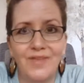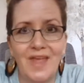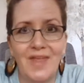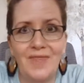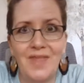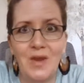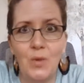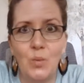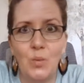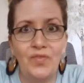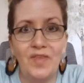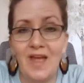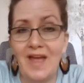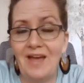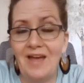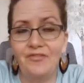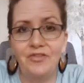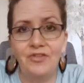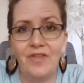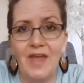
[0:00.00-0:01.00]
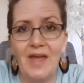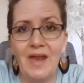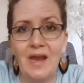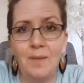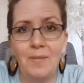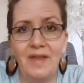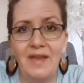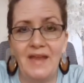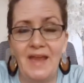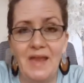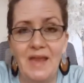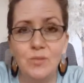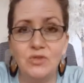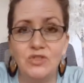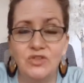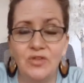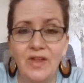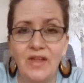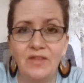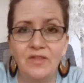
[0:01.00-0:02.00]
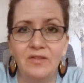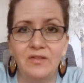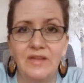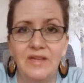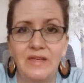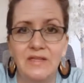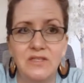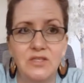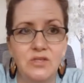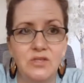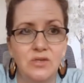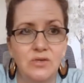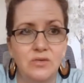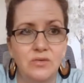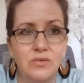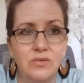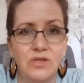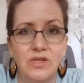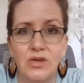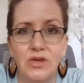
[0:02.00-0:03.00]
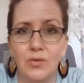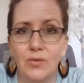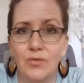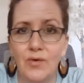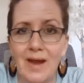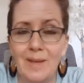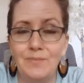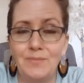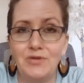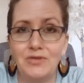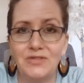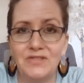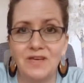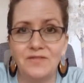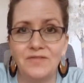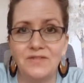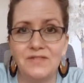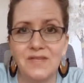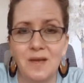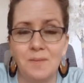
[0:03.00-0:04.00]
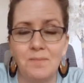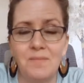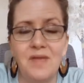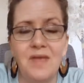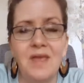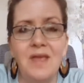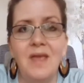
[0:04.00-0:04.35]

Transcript: and then after that, I'm like, hey, would you like the link to, grab yourself some?